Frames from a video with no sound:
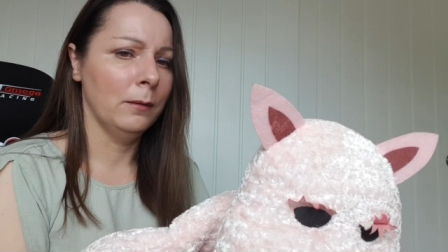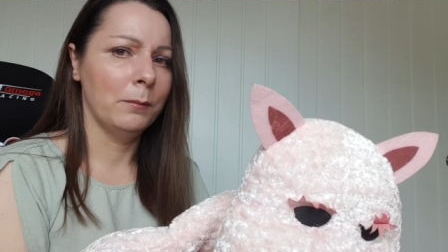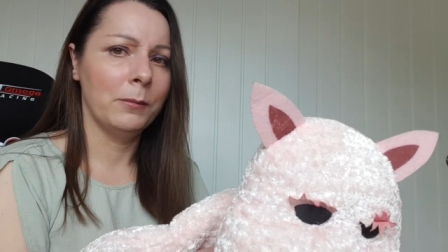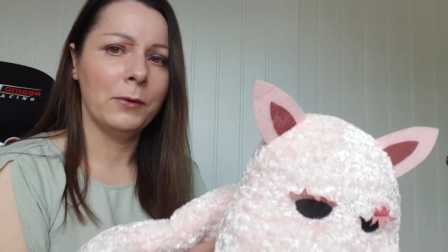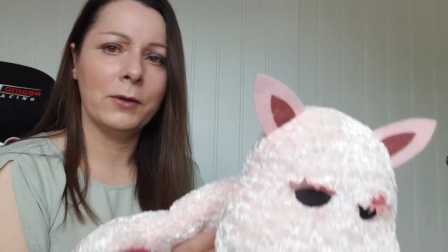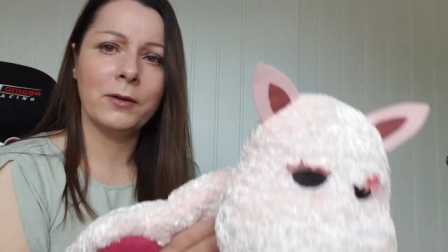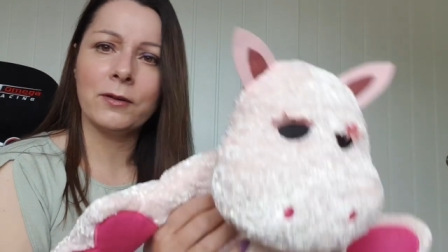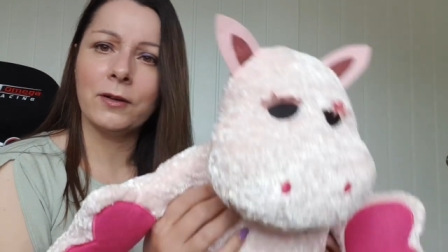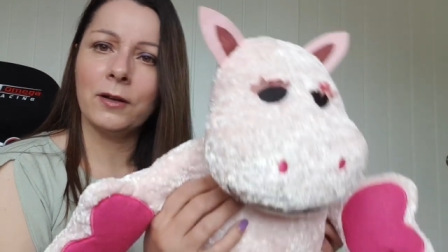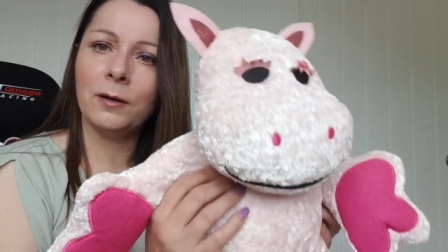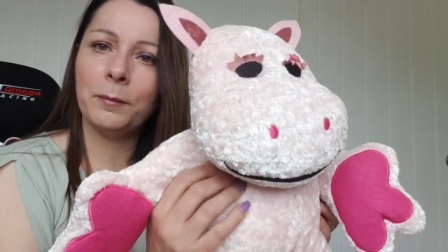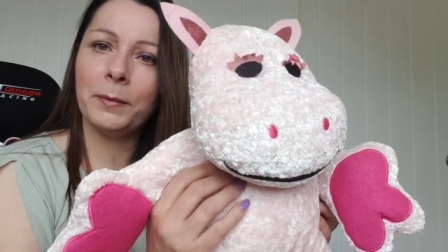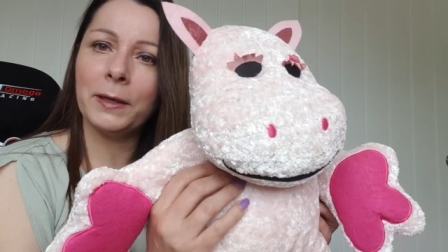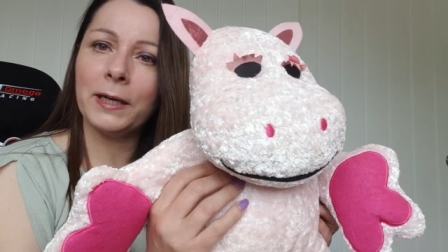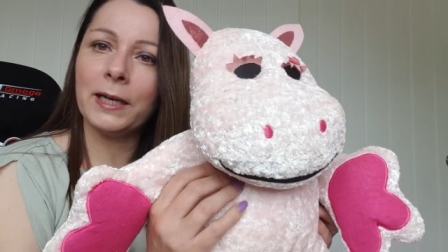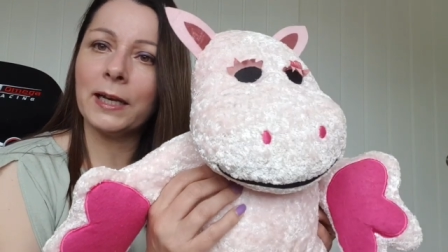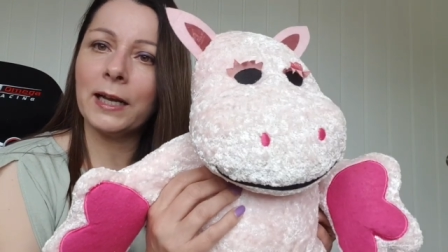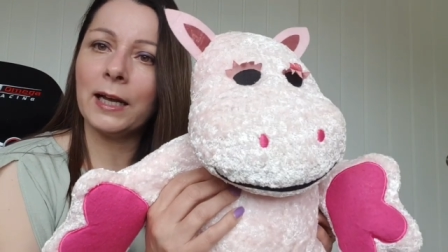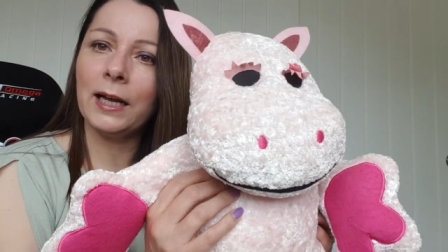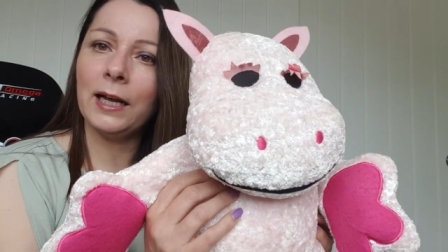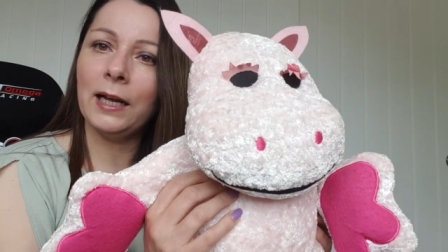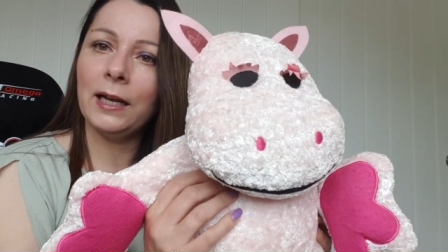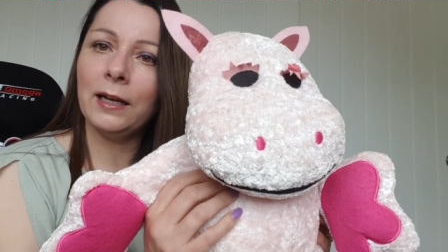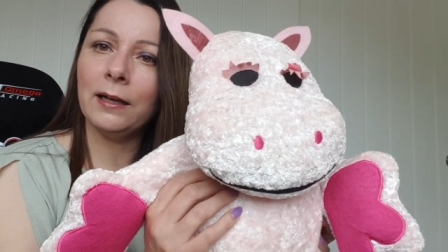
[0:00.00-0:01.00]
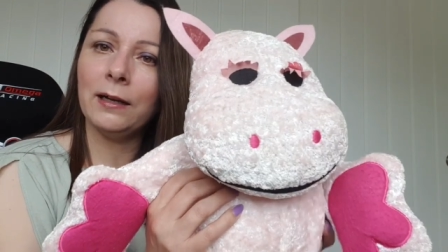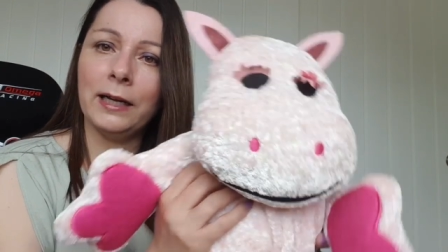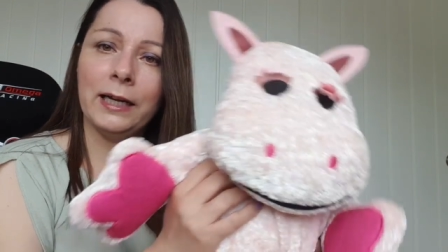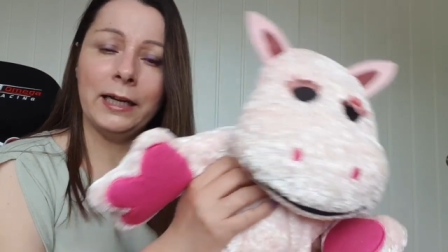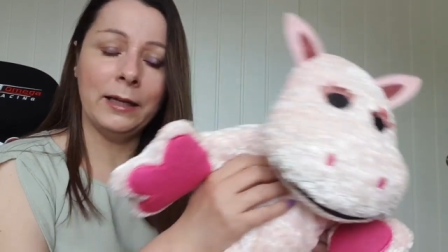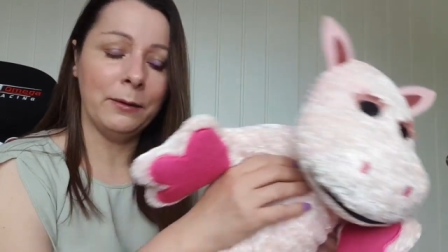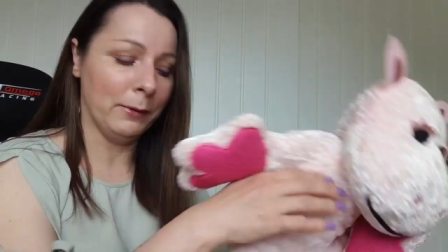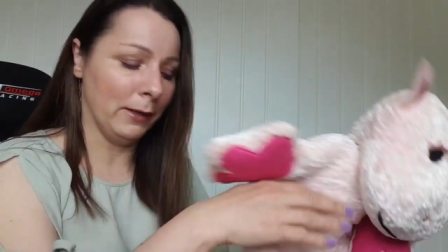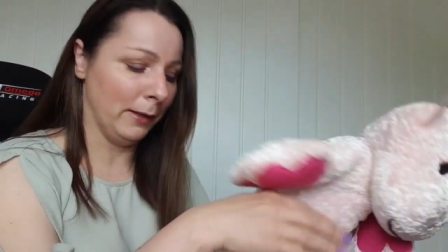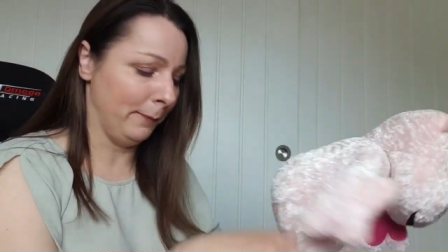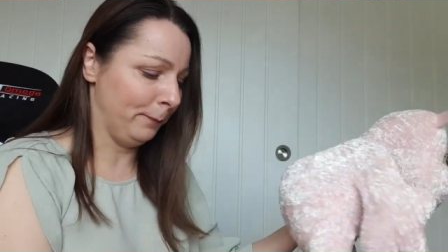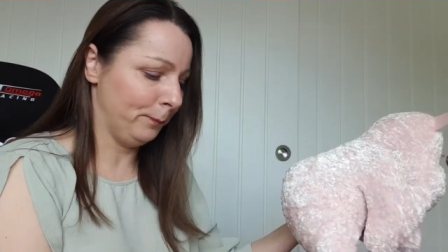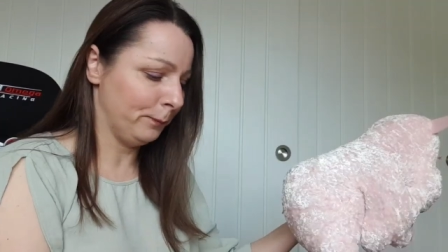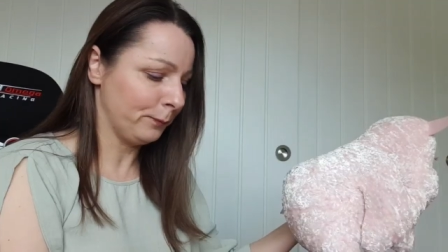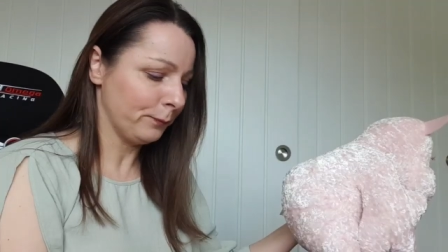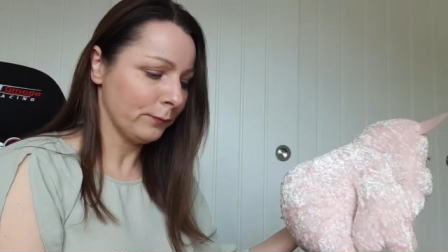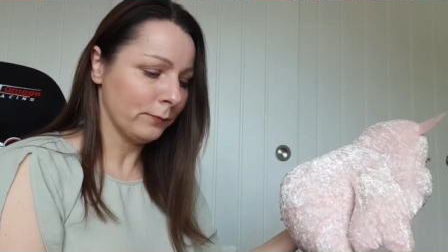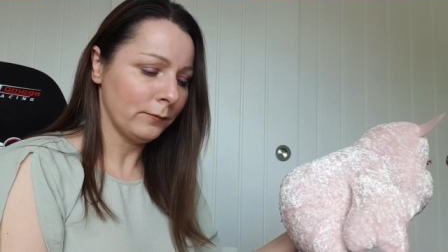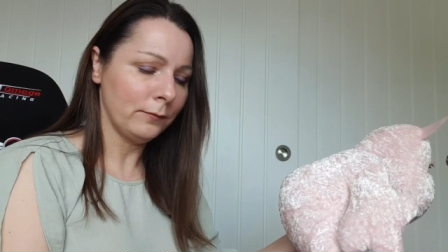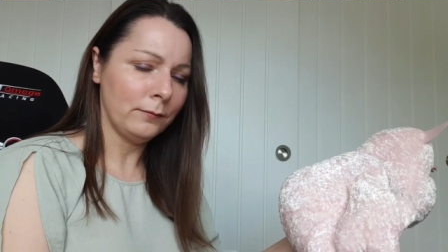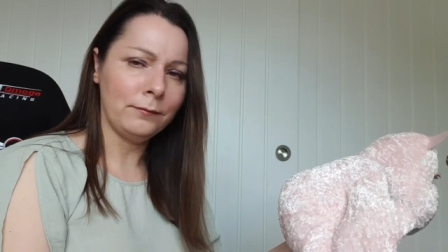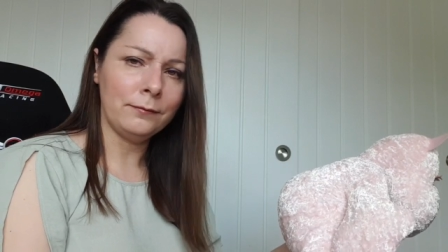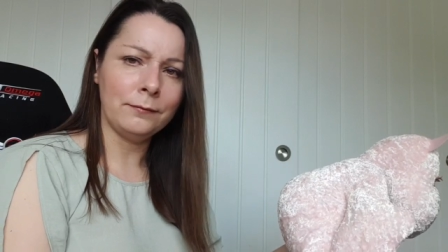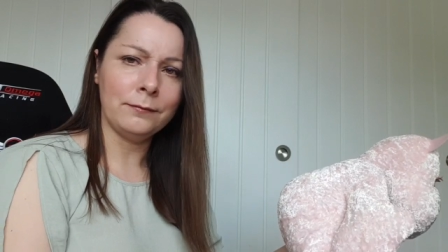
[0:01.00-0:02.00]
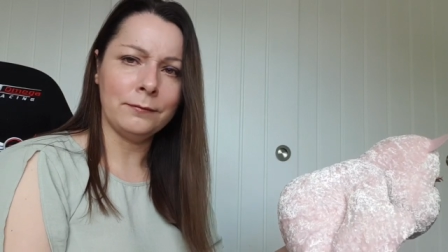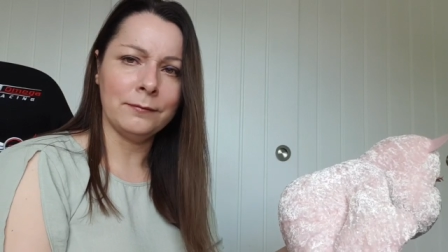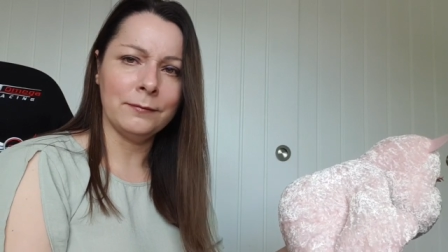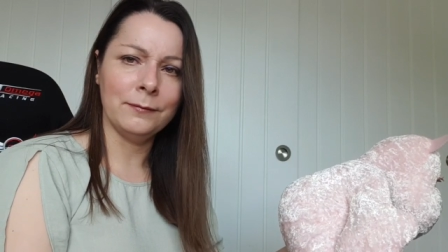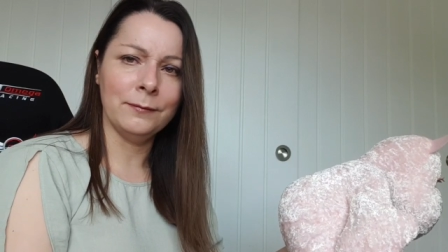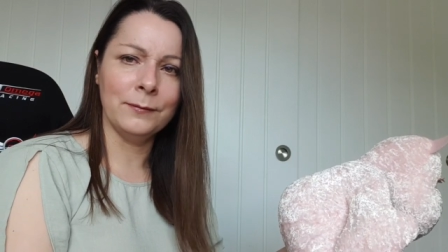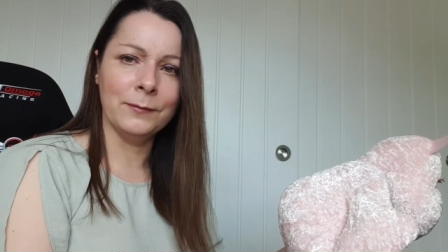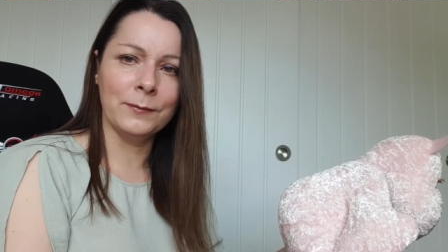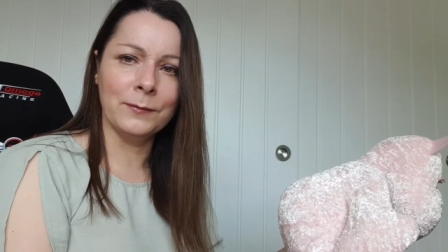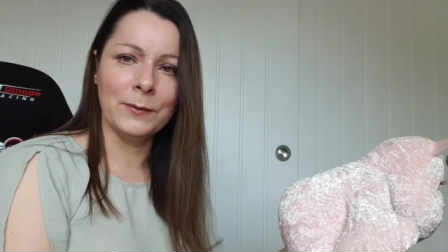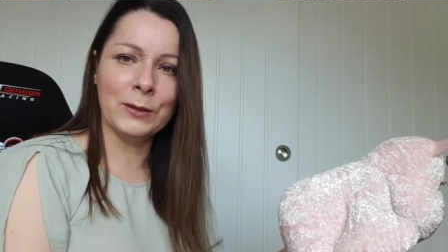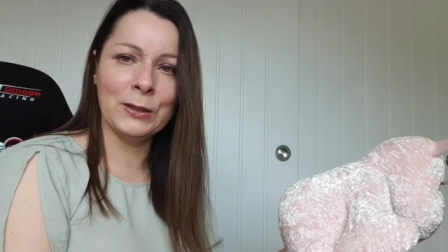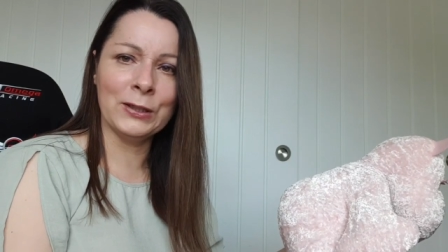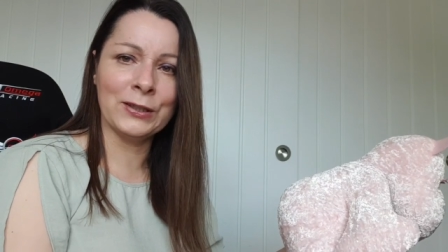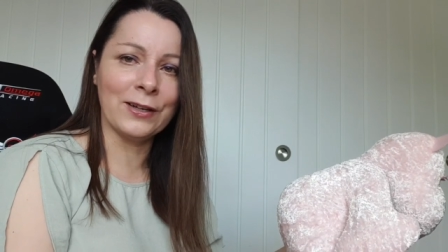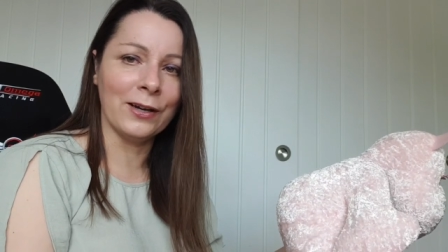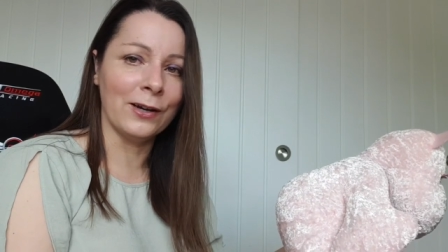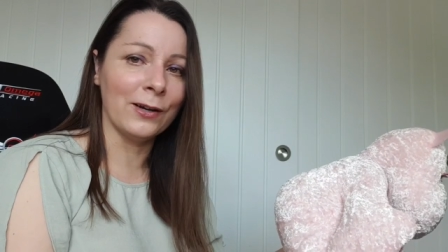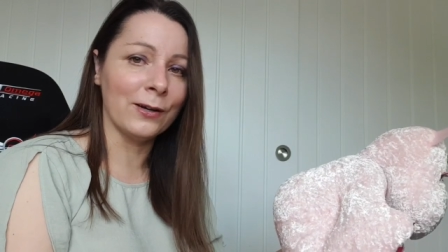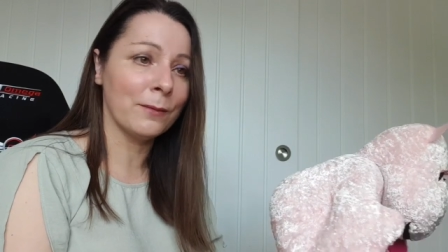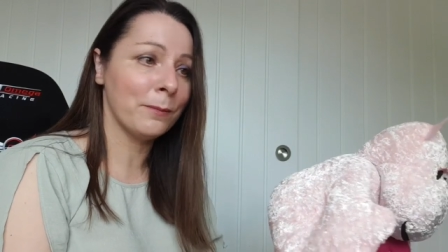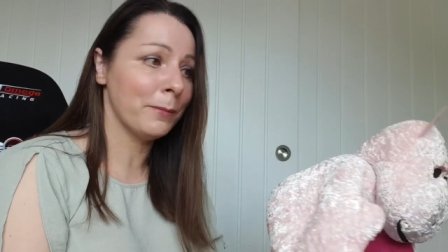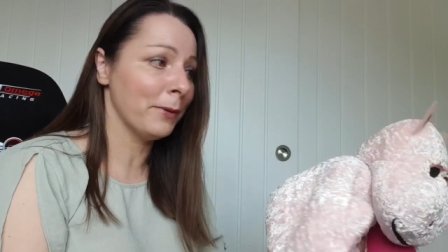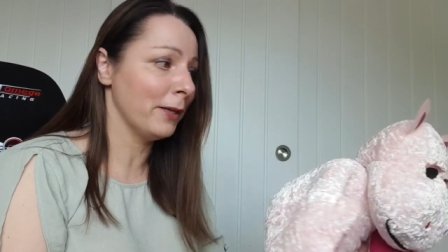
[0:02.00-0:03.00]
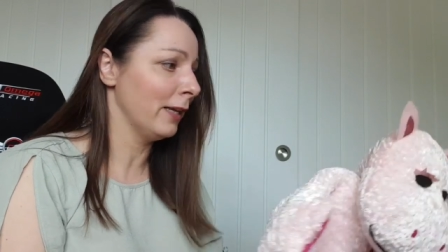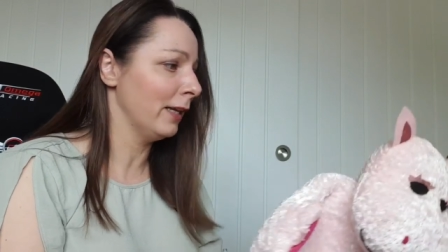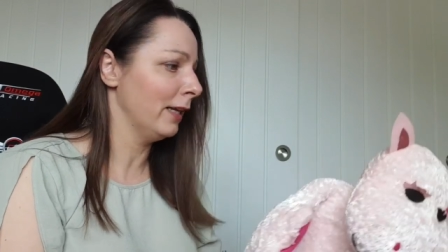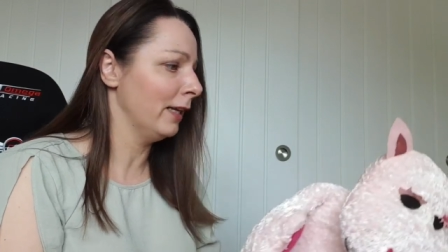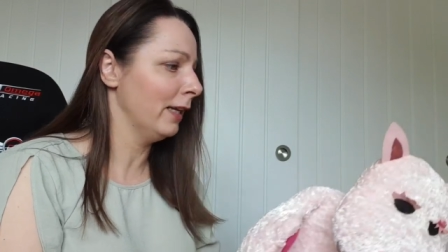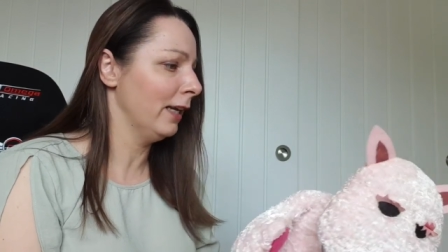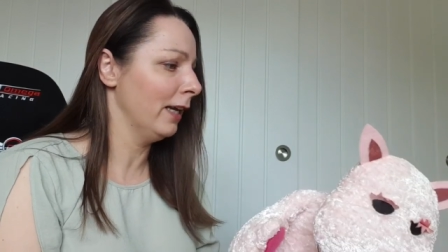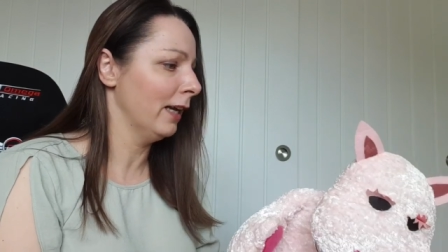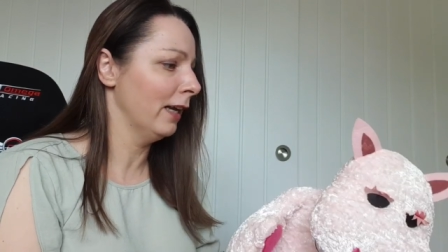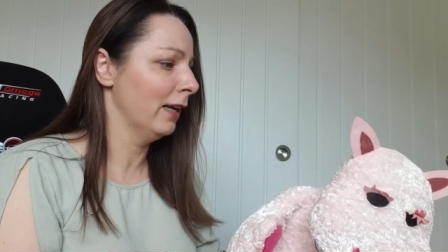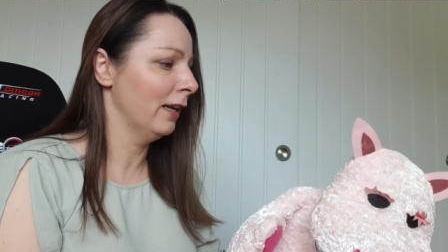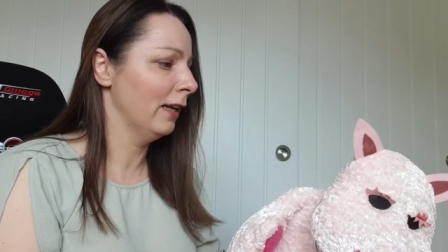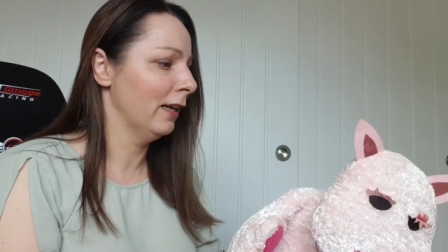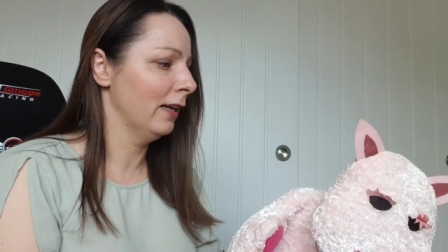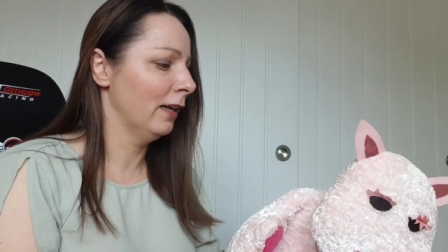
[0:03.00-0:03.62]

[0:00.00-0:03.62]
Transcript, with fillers: But it's got to be a girl. Anyway, it's got to be in it.